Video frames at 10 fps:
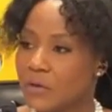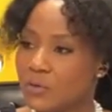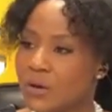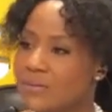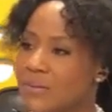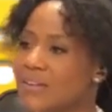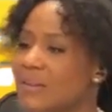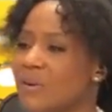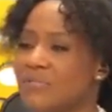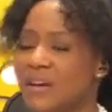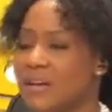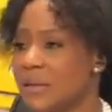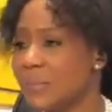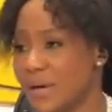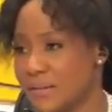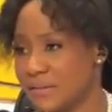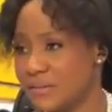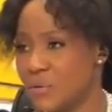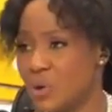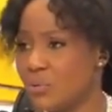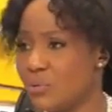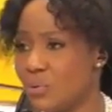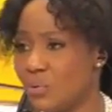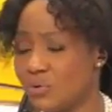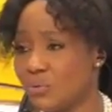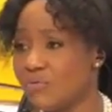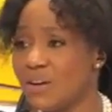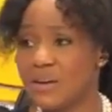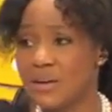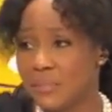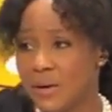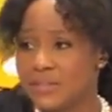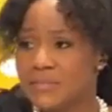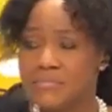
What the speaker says: So there are things that we have done in the past. And we all know what we've done in the past.